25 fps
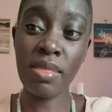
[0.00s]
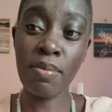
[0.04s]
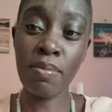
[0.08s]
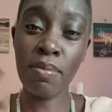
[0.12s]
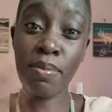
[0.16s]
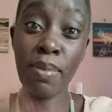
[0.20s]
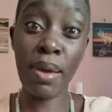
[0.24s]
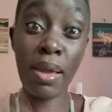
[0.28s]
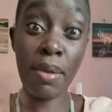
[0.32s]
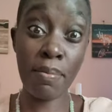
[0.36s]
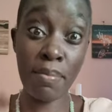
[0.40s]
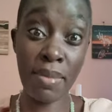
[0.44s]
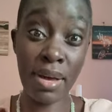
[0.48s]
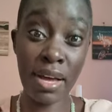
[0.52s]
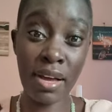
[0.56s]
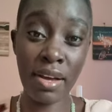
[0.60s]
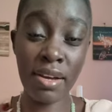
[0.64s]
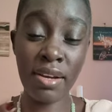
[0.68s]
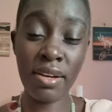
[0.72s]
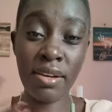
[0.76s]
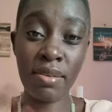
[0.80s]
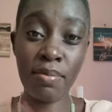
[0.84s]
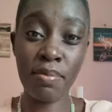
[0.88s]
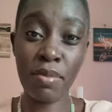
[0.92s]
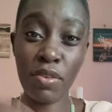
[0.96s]
my
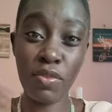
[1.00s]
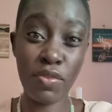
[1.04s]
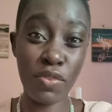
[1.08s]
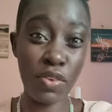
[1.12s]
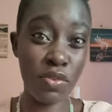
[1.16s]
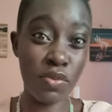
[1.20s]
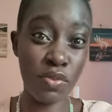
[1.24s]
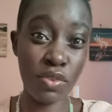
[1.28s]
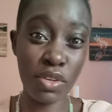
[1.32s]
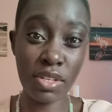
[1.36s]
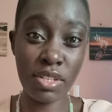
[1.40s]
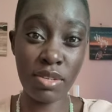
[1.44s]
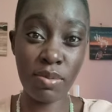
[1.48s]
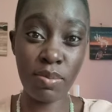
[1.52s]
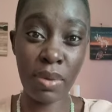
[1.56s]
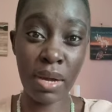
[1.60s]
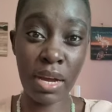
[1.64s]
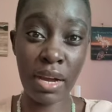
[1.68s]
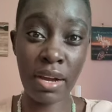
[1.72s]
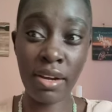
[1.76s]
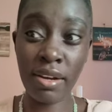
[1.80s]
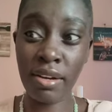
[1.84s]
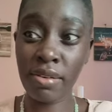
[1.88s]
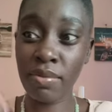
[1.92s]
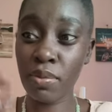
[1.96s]
mug, my favorite
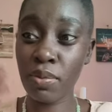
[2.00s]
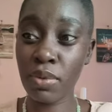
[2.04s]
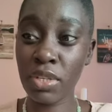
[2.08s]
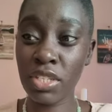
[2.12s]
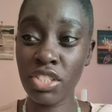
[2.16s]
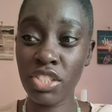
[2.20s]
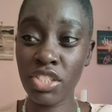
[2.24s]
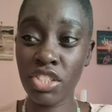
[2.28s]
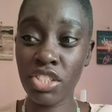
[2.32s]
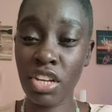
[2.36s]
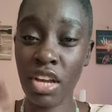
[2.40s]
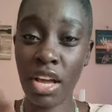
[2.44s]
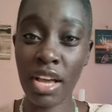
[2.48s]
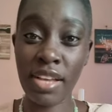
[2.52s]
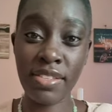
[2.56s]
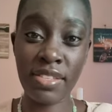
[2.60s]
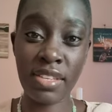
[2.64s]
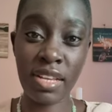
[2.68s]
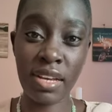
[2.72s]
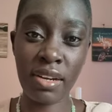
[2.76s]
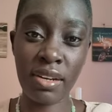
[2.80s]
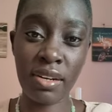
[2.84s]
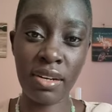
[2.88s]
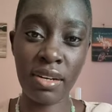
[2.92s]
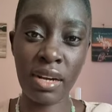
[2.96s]
mug, which has
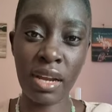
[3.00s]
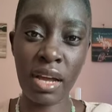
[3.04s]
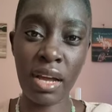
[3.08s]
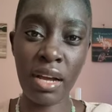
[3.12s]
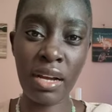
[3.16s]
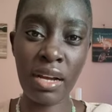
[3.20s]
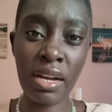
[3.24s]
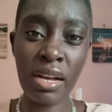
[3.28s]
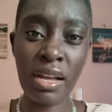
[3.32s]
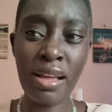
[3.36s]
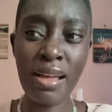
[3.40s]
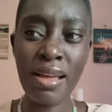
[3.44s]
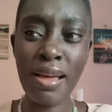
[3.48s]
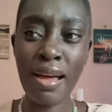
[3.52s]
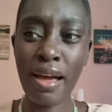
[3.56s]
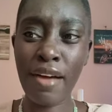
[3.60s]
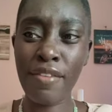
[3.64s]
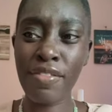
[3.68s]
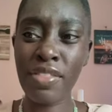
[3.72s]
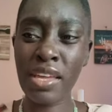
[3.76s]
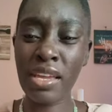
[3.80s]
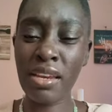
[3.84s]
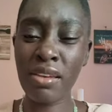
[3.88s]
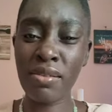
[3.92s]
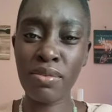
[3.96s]
a crack?
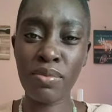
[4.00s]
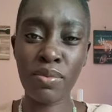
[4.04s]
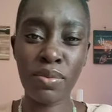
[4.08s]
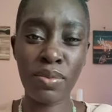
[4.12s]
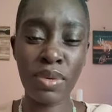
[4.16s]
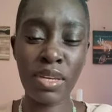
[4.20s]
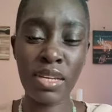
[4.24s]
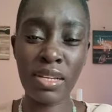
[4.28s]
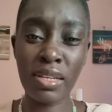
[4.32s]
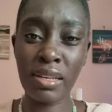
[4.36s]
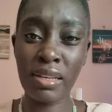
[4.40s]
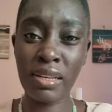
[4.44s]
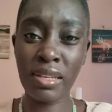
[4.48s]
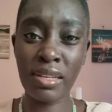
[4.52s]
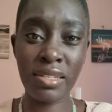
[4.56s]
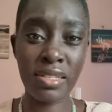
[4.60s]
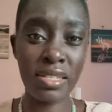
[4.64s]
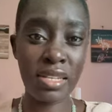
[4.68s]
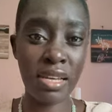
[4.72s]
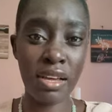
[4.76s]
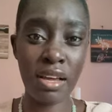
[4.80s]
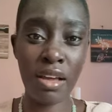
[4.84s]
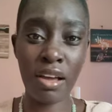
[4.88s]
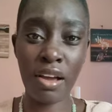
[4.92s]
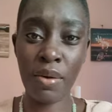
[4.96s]
And then week
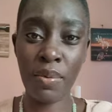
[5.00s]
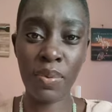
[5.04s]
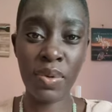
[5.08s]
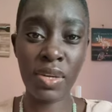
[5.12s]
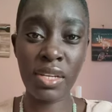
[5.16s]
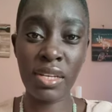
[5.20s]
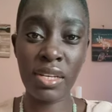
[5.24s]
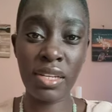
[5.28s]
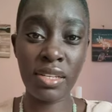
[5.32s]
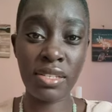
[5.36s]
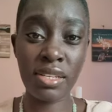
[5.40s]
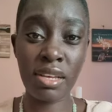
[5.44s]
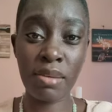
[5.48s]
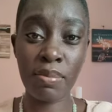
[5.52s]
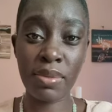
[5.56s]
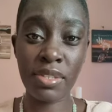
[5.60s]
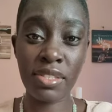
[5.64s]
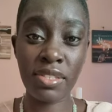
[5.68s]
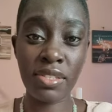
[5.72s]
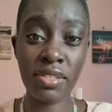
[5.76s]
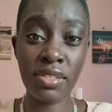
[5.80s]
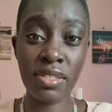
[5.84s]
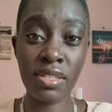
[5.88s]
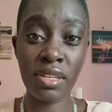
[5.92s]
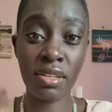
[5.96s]
later, a week later, my
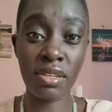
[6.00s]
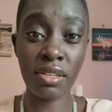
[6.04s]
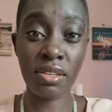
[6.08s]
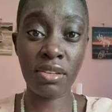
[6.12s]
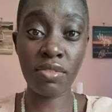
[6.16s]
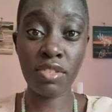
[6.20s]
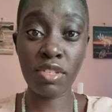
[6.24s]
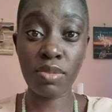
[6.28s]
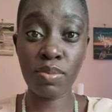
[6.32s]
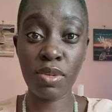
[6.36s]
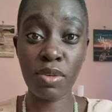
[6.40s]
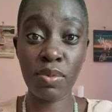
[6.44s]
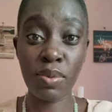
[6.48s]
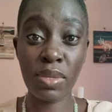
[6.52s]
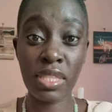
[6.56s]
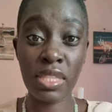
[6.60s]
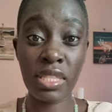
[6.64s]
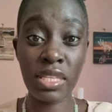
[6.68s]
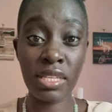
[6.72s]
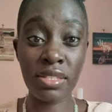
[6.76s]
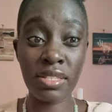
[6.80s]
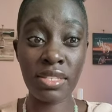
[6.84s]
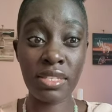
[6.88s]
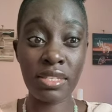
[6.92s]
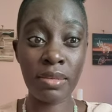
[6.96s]
sister gives me with
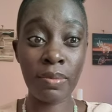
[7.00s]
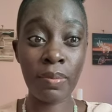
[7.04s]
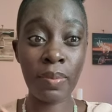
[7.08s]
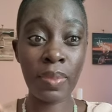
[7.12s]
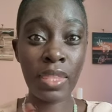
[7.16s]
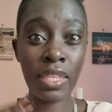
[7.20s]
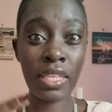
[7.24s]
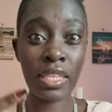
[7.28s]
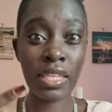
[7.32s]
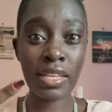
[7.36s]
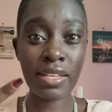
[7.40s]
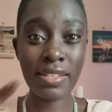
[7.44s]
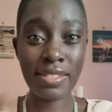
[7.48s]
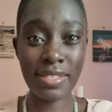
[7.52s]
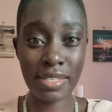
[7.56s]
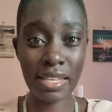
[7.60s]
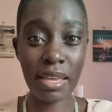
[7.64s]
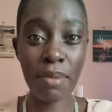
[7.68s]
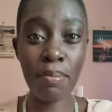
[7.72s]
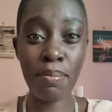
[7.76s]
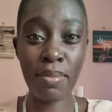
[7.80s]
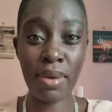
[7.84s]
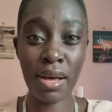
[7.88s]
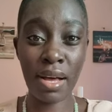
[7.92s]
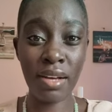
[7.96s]
this
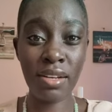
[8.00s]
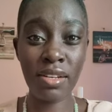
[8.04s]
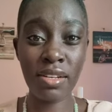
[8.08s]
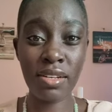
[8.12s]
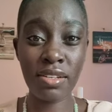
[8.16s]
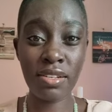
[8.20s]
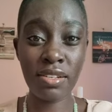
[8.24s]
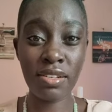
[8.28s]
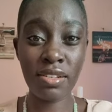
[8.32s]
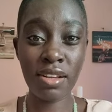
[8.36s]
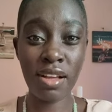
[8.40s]
same mug,